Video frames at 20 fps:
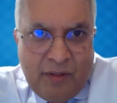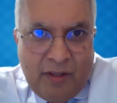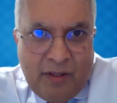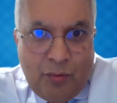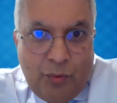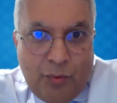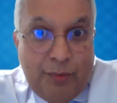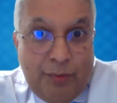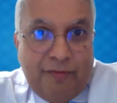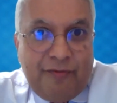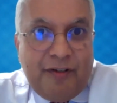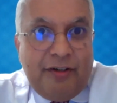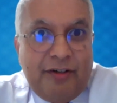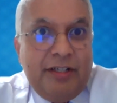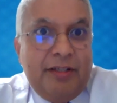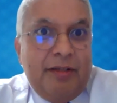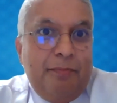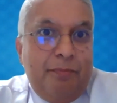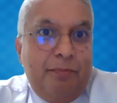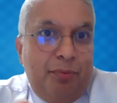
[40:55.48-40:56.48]
We were
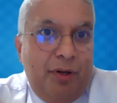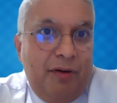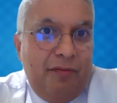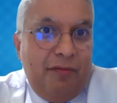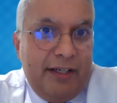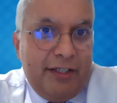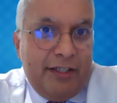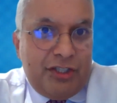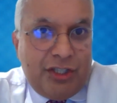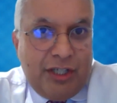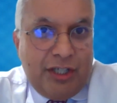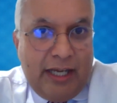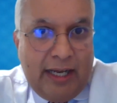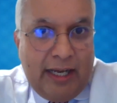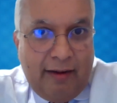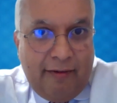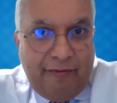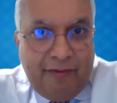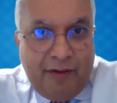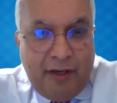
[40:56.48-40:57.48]
very privileged to
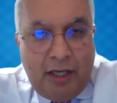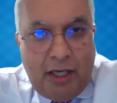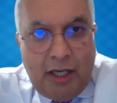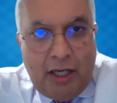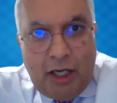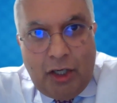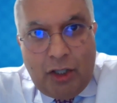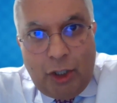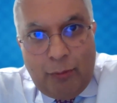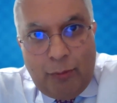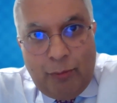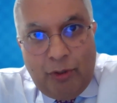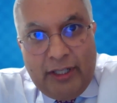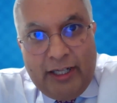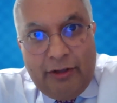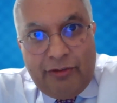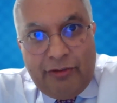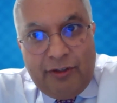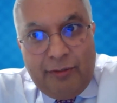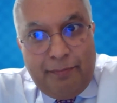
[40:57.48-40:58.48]
have a global
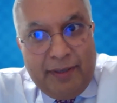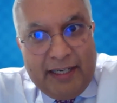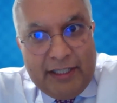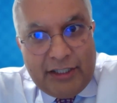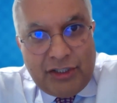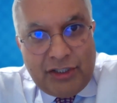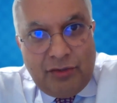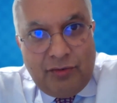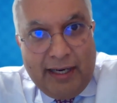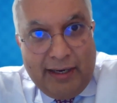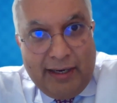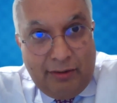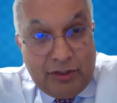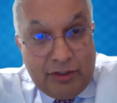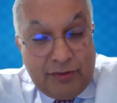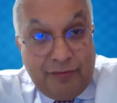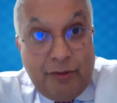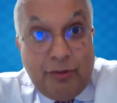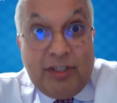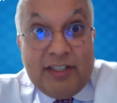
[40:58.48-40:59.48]
health compassion rounds
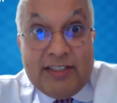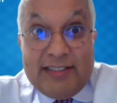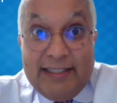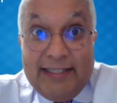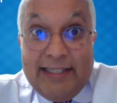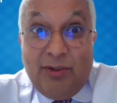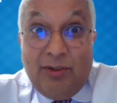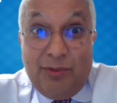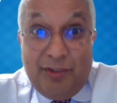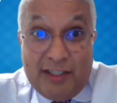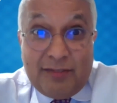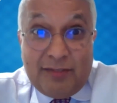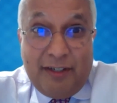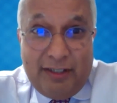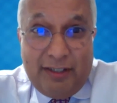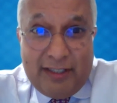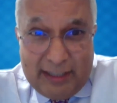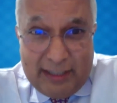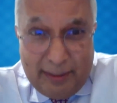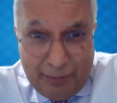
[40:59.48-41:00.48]
focusing in on this very
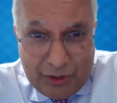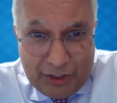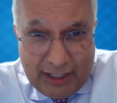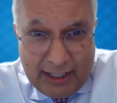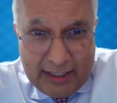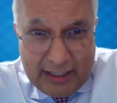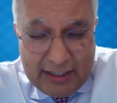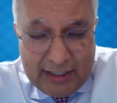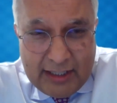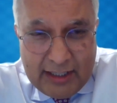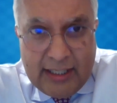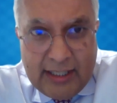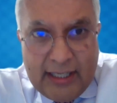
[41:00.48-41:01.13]
subject.